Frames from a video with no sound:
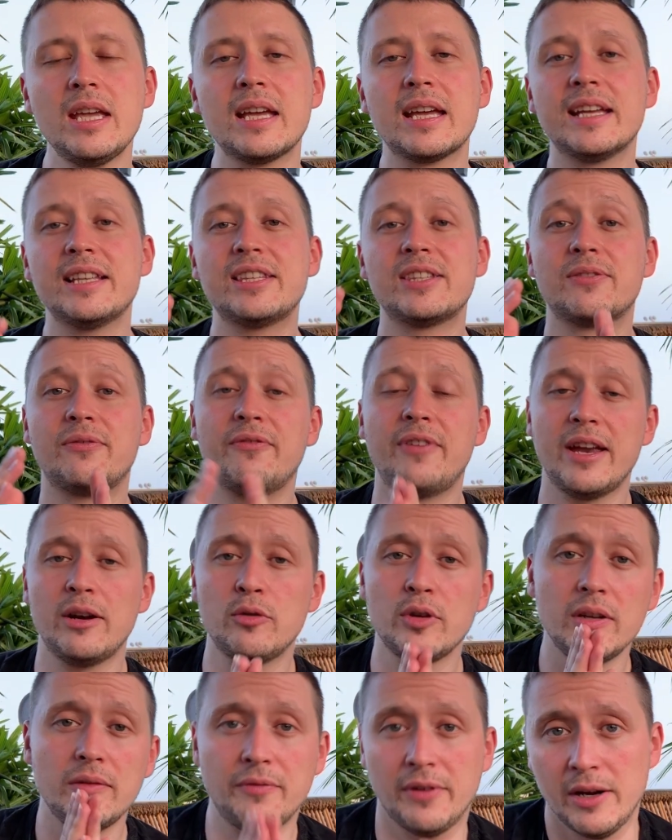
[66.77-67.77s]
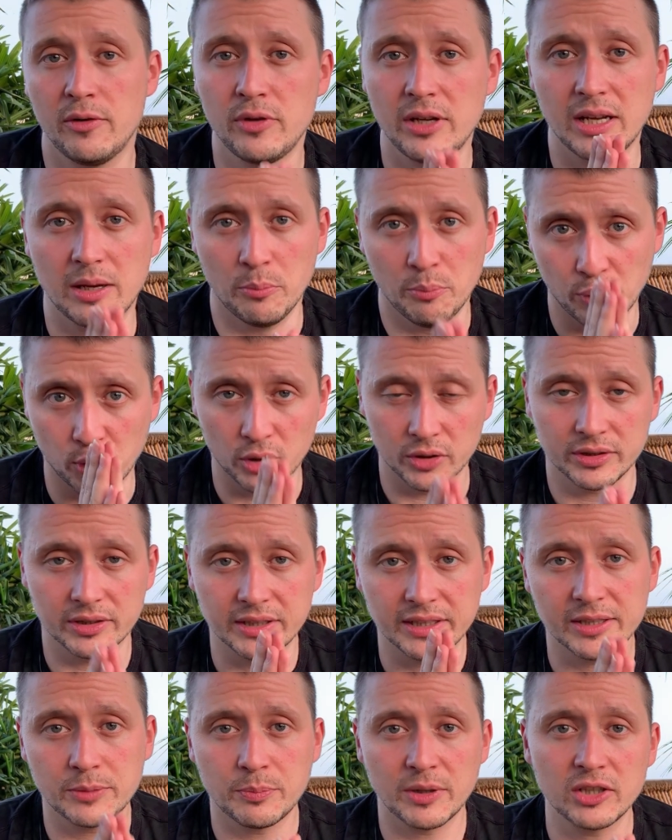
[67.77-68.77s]
It's very, very important,
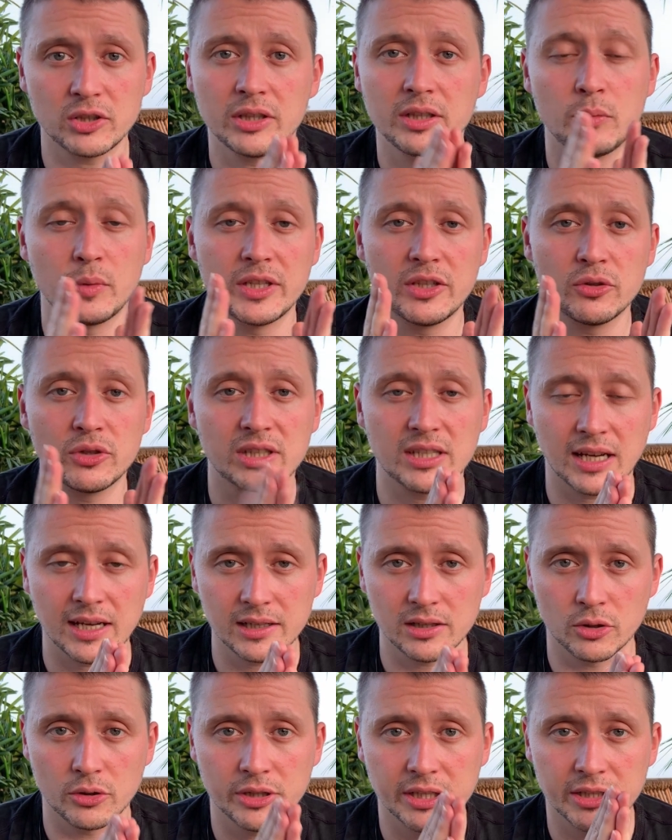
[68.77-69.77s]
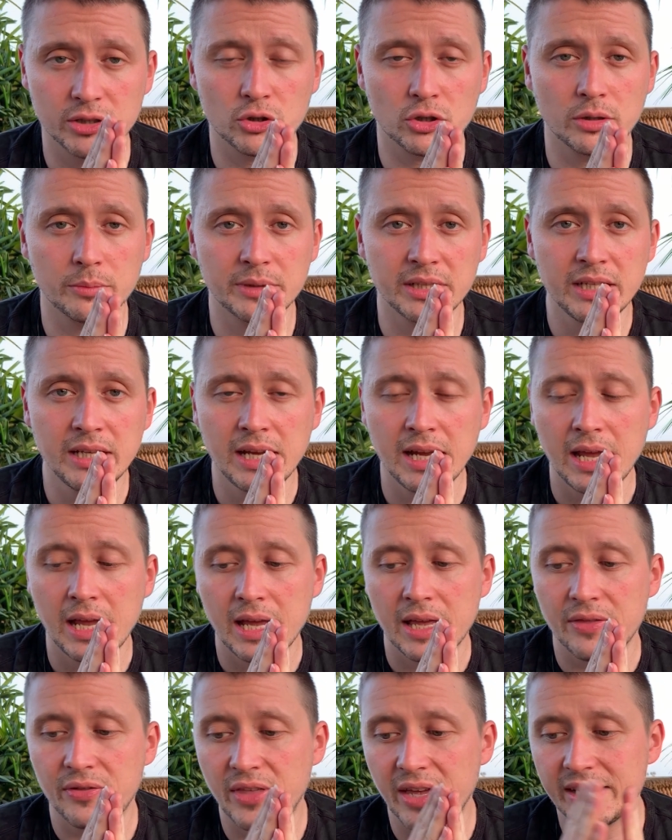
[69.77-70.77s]
especially when you start learning German,
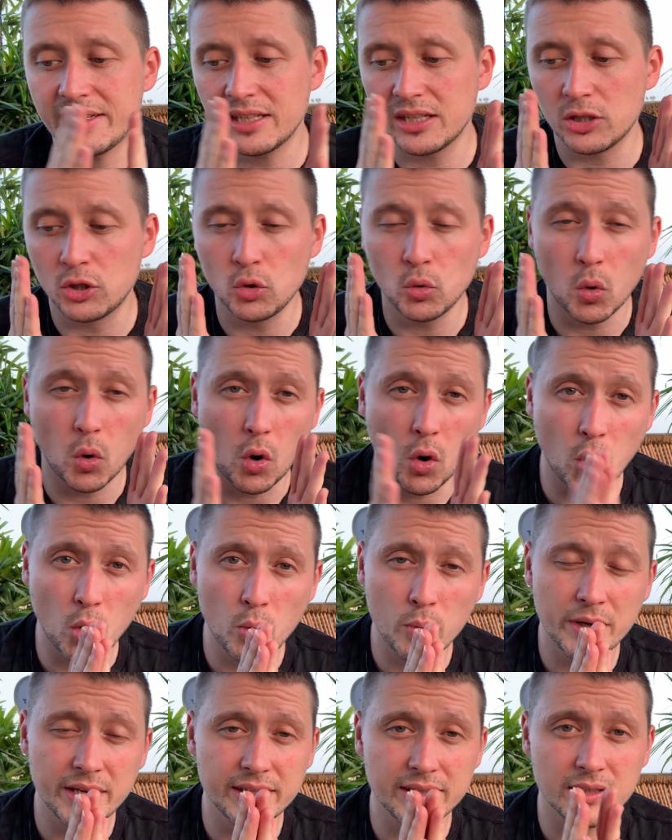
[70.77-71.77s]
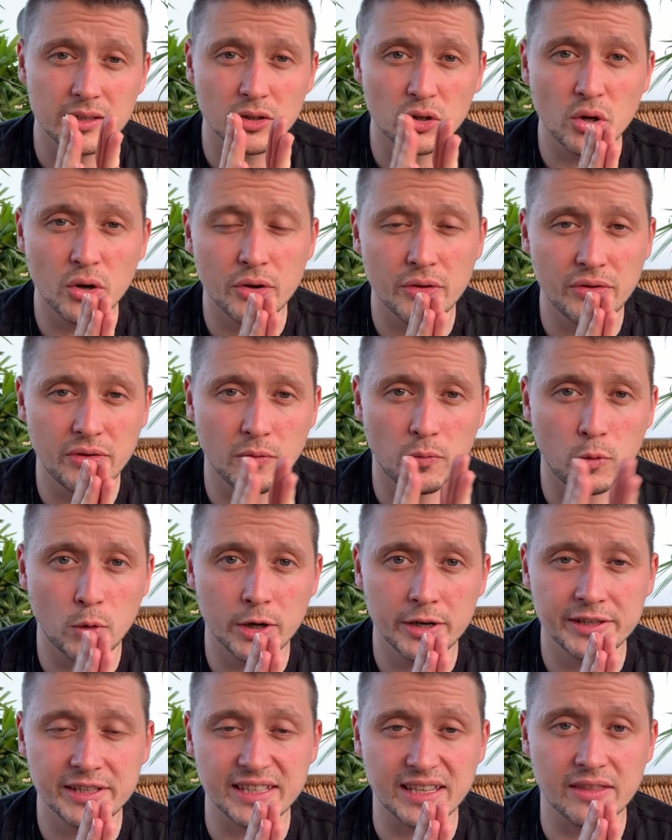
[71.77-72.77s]
that you always learn the
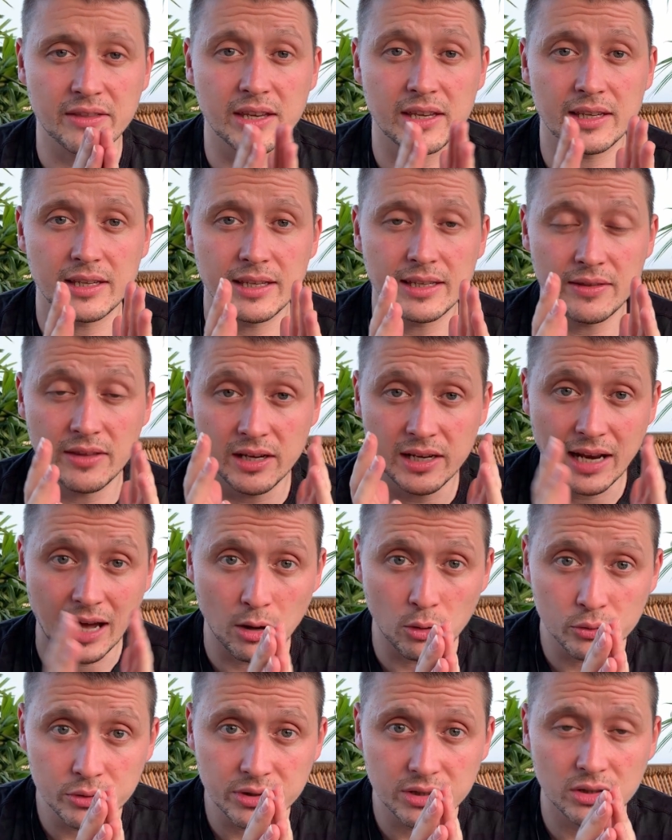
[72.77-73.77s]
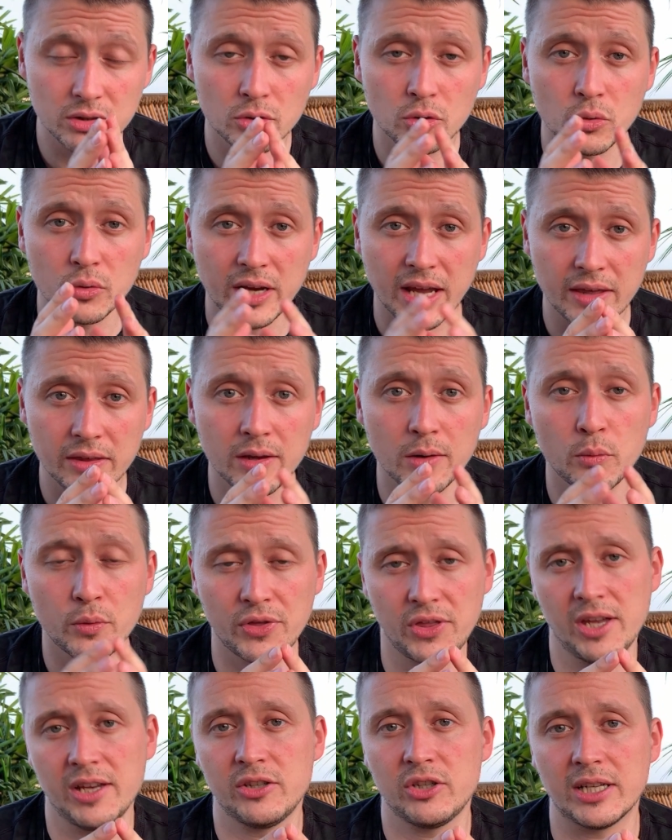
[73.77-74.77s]
words and the nouns together with
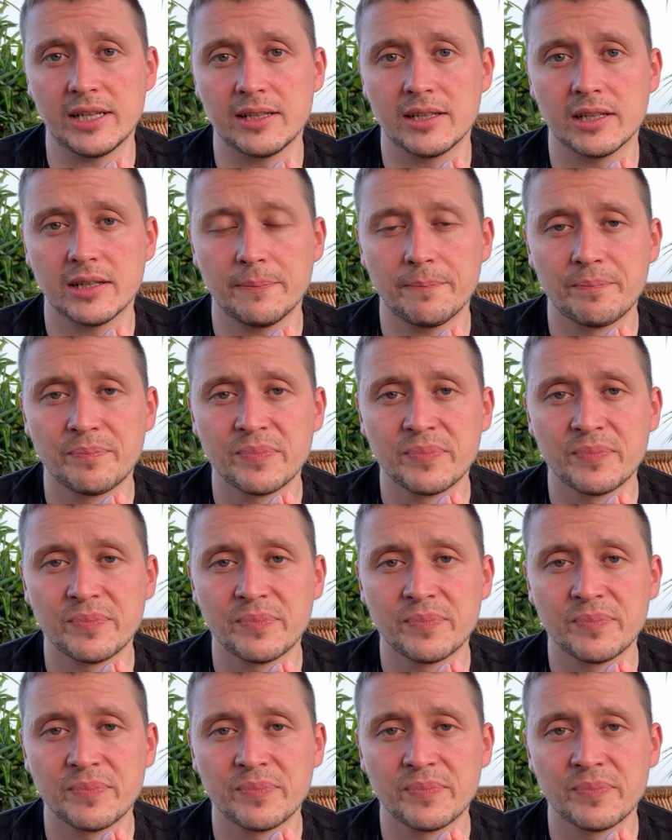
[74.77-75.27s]
their gender.